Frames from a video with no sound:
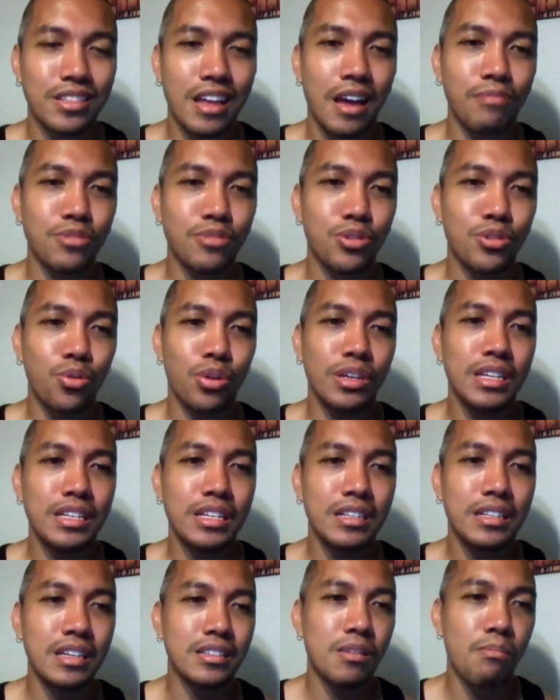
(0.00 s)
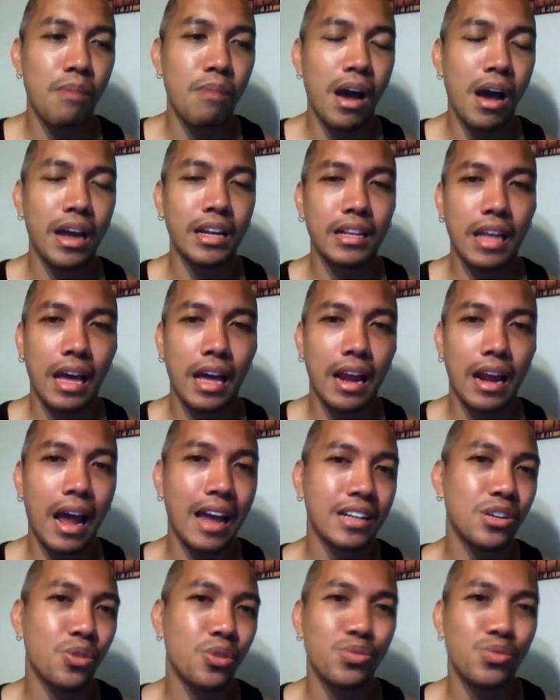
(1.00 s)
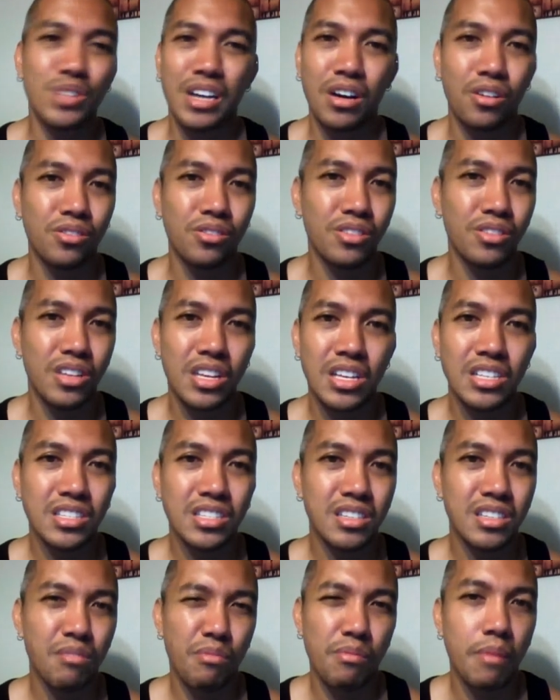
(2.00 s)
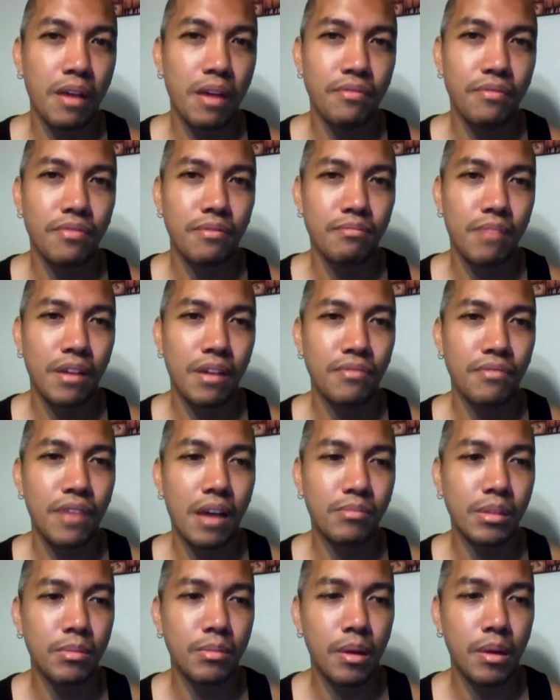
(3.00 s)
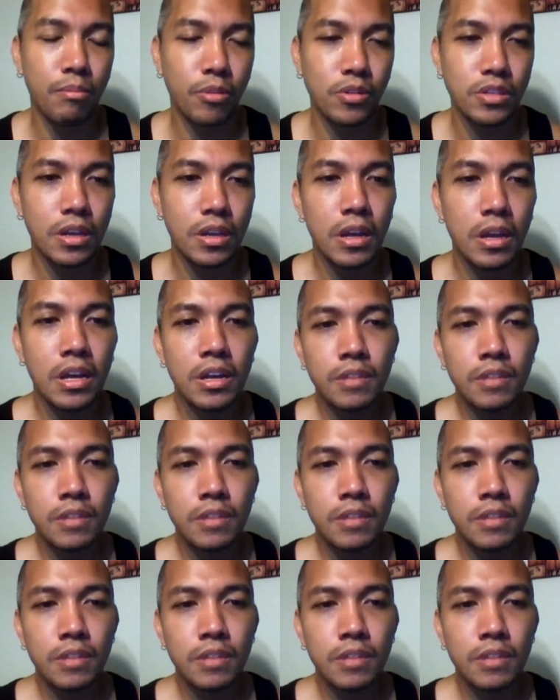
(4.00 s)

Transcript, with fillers: I'm sure he doesn't mind that I don't tell some of my family members.